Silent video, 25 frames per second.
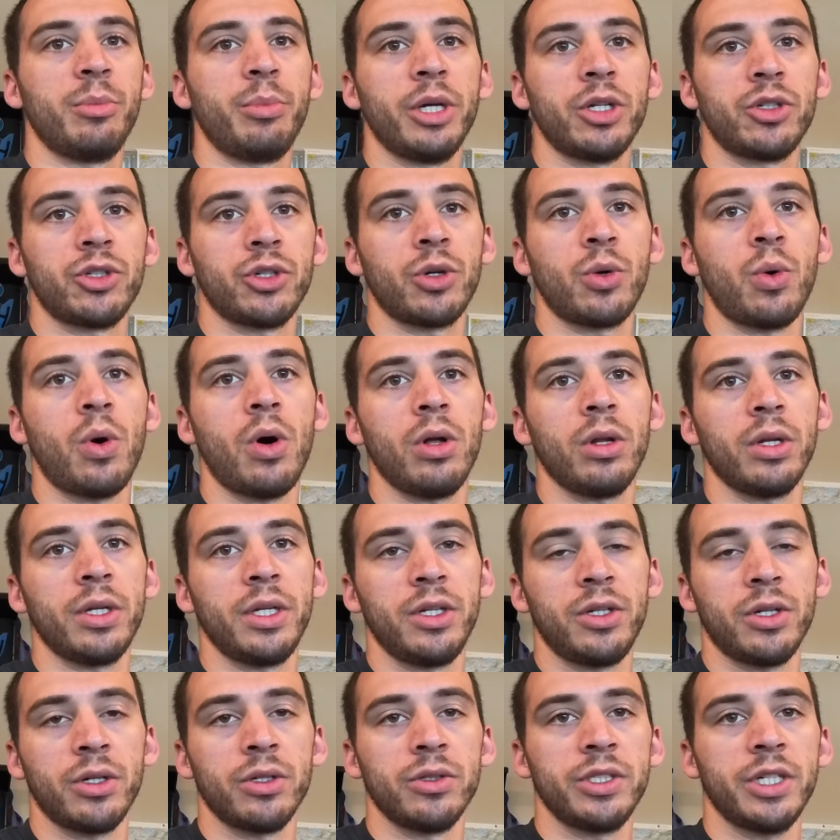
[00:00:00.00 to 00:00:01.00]
picture
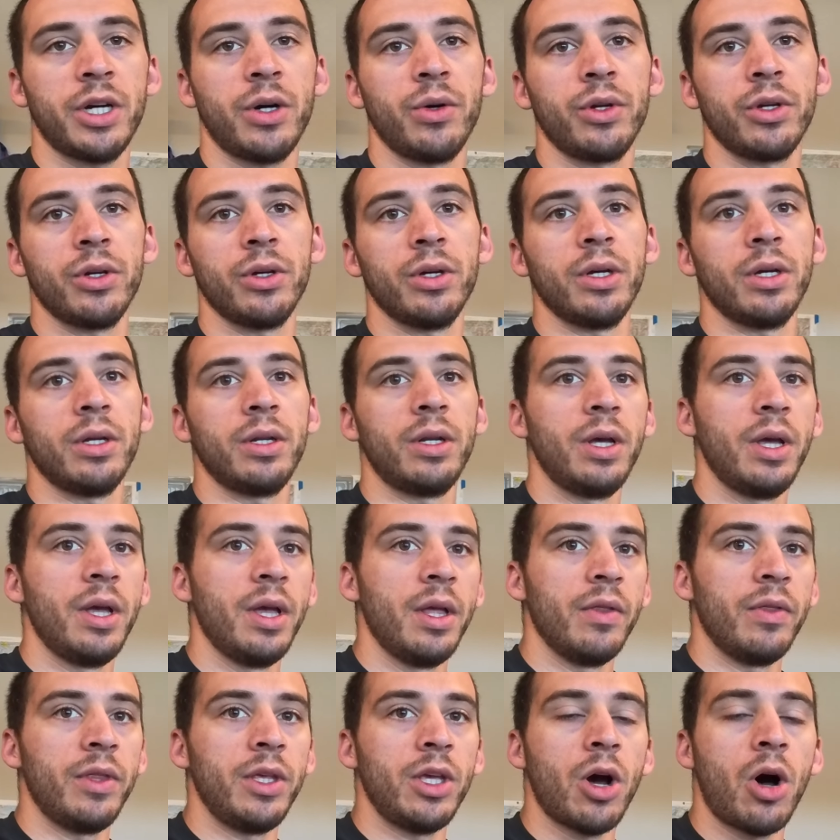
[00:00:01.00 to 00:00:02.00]
quality turns out
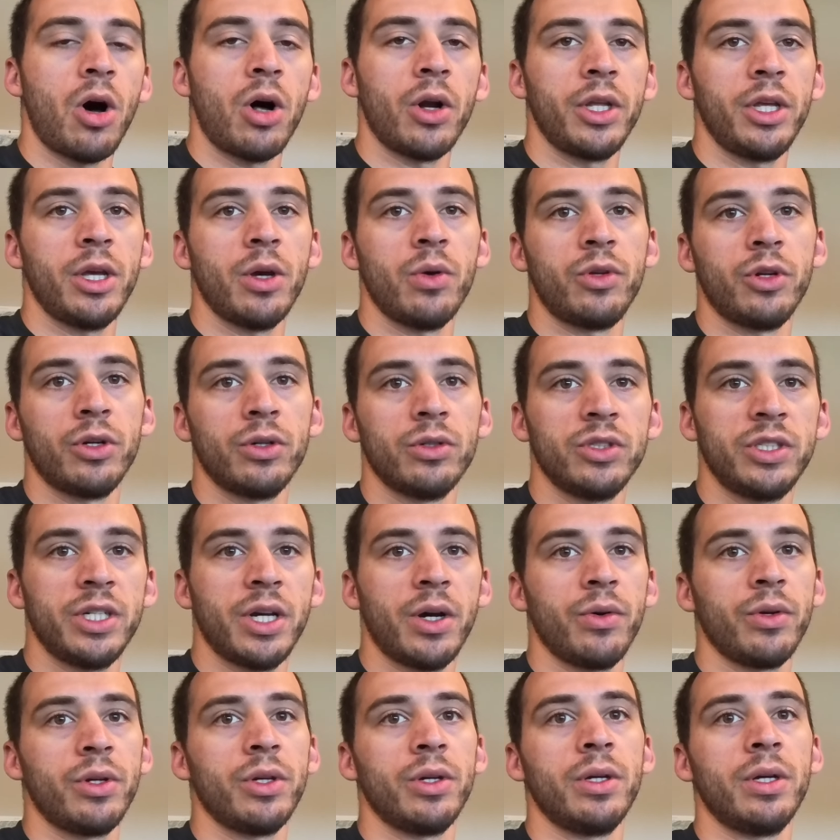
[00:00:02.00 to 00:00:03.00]
good, the audio turns
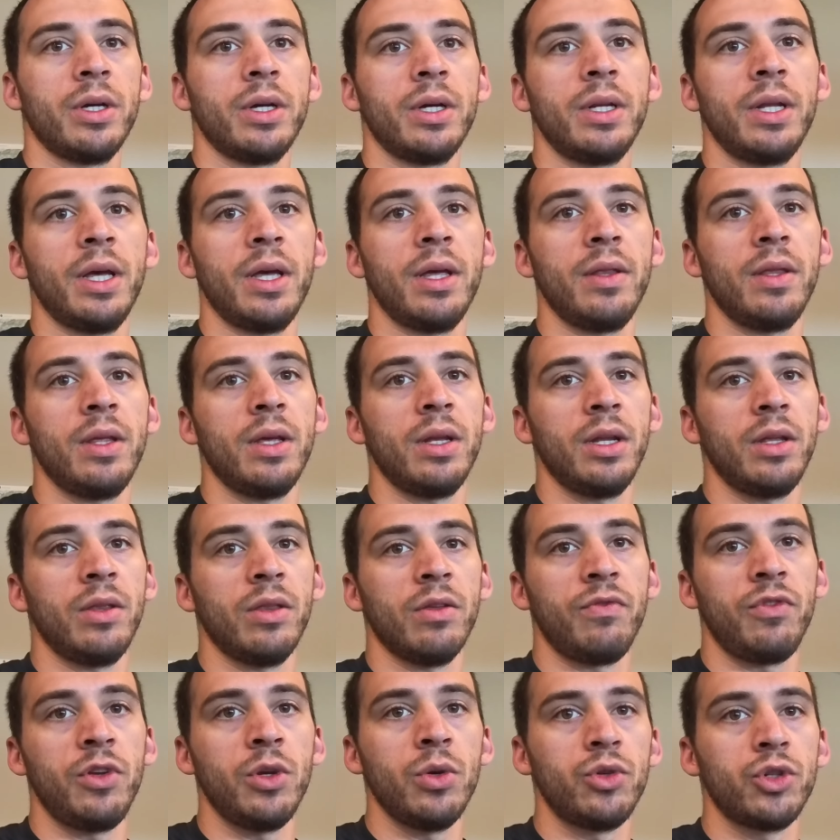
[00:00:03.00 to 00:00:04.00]
out good, and then in the
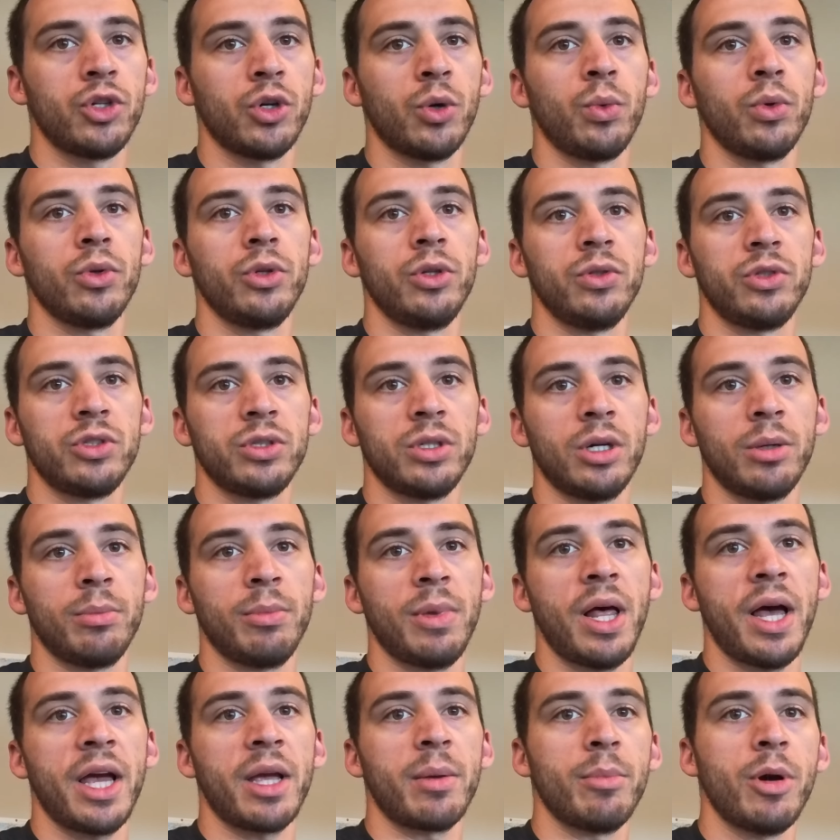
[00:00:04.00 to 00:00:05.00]
future we'll do some
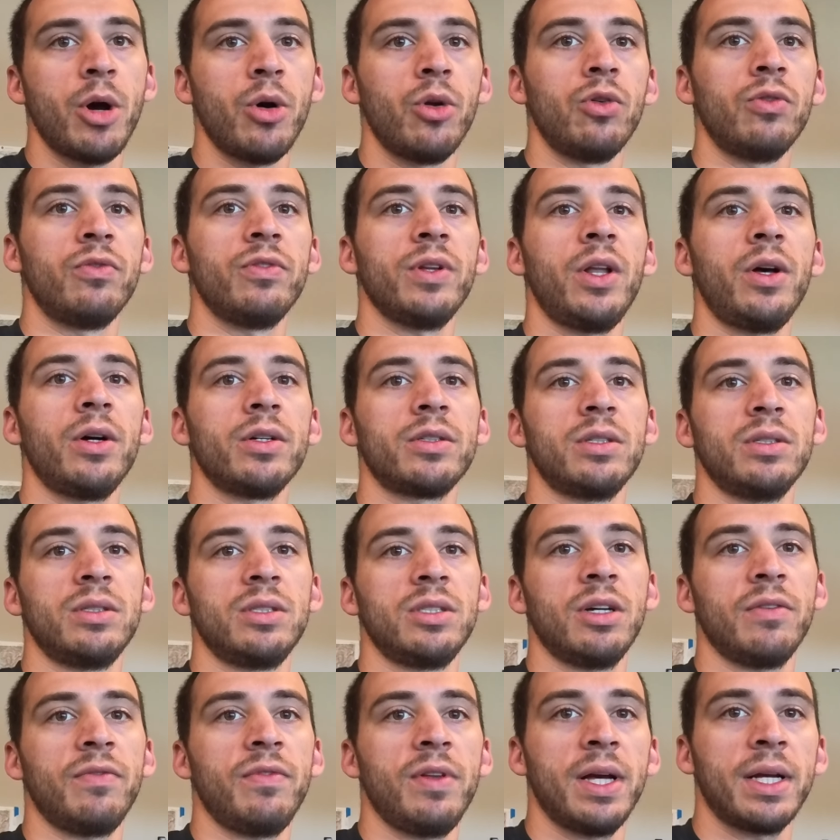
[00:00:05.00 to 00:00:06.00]
like moto vlogs and
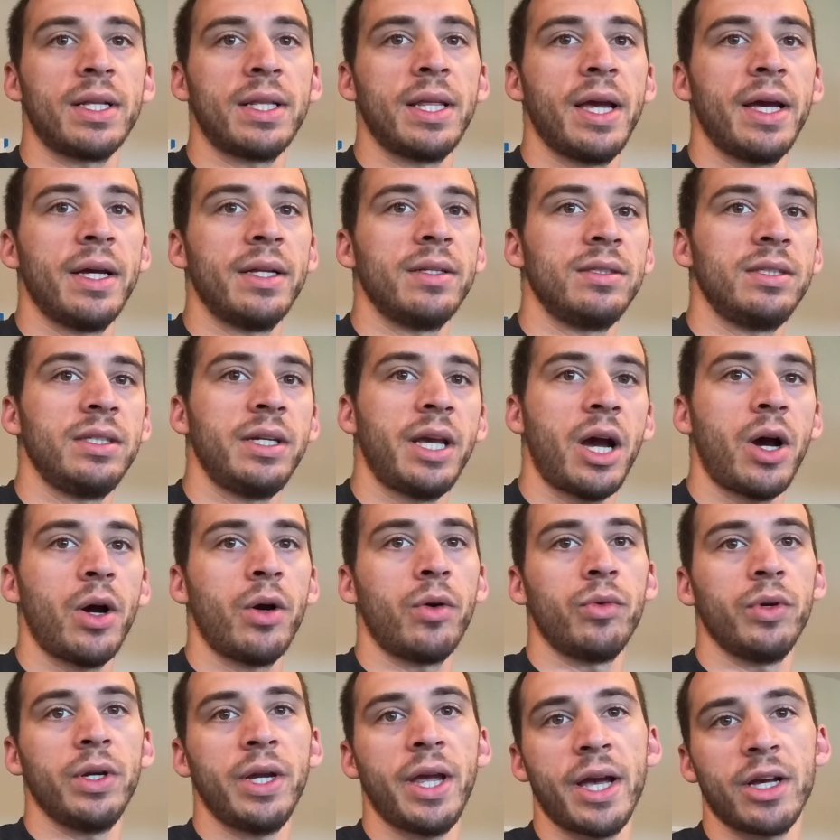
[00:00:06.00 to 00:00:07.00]
stuff like that and see how
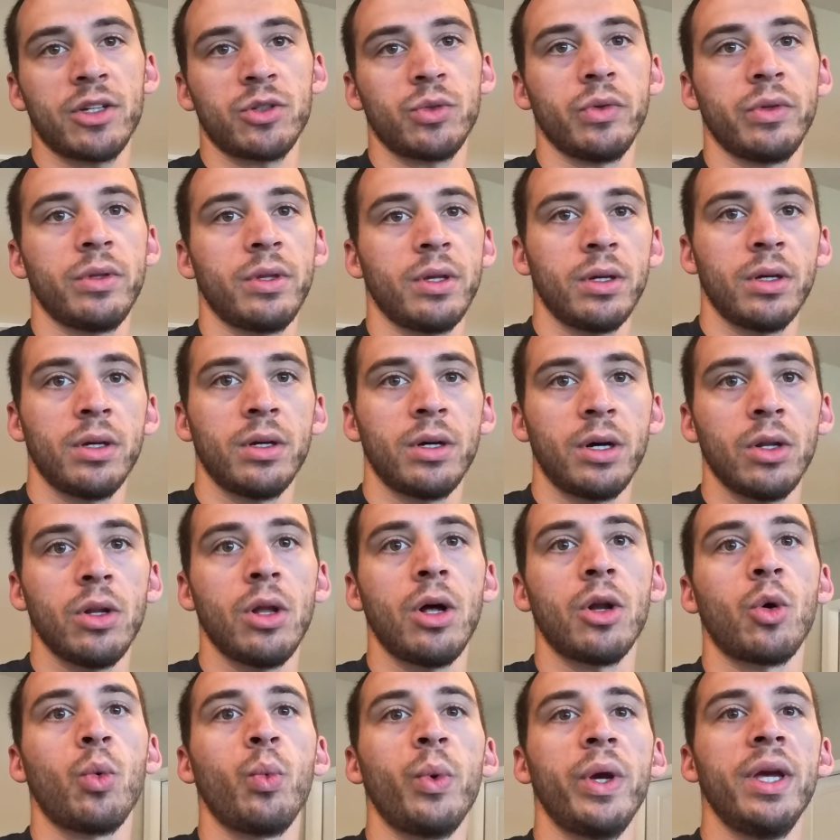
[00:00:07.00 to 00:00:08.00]
it reacts with uh, a
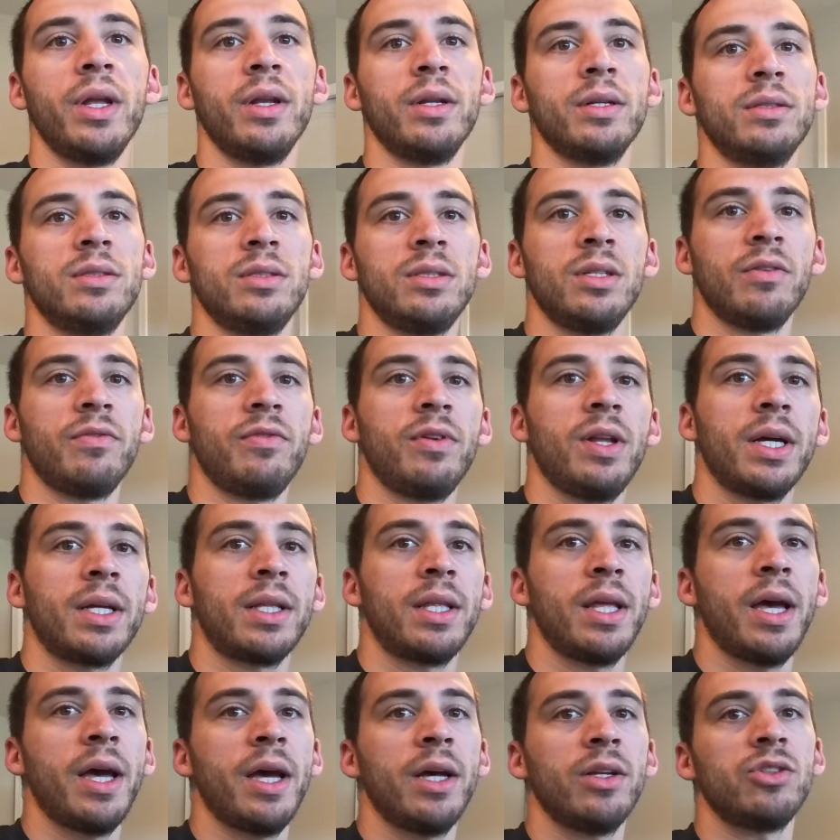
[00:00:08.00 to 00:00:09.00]
lot of wind and stuff like
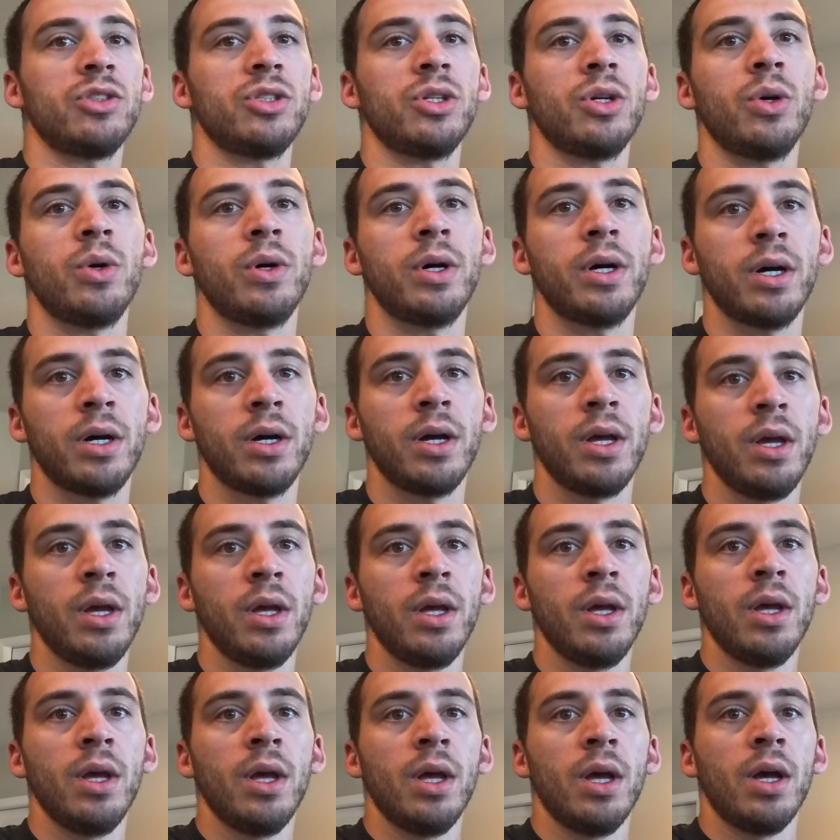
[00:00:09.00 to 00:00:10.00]
that. So uh,
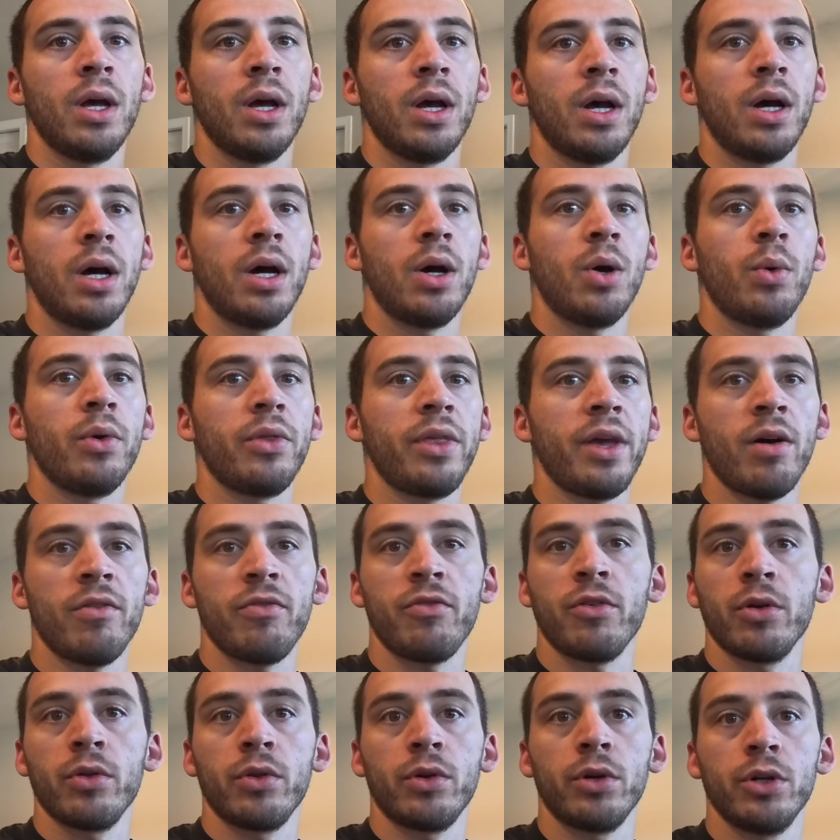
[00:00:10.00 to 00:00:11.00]
uh without
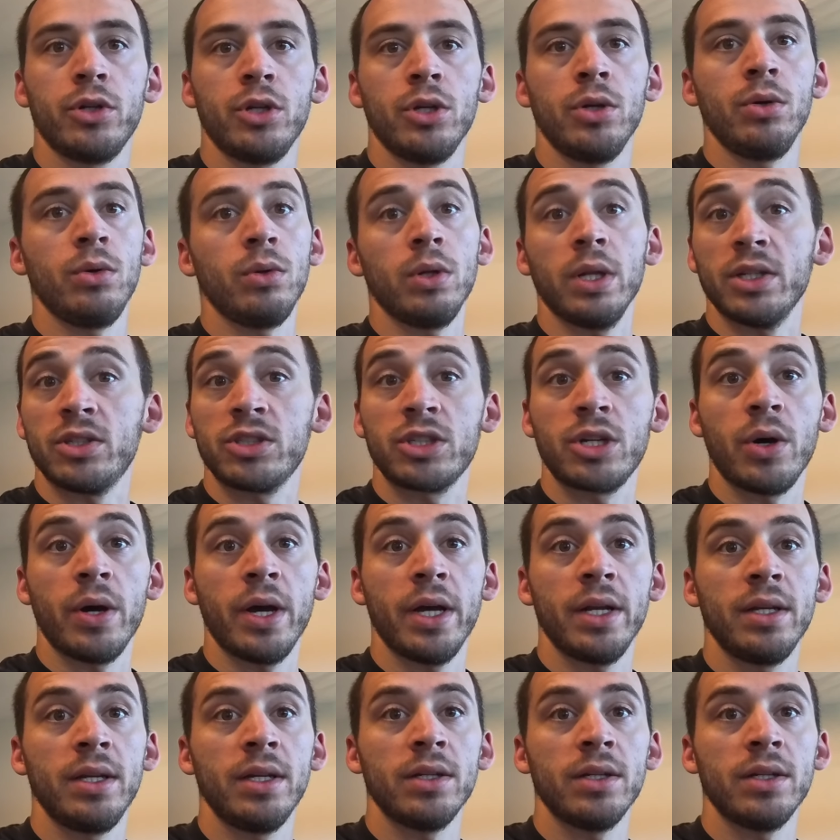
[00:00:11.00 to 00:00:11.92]
further ado, let's go ahead and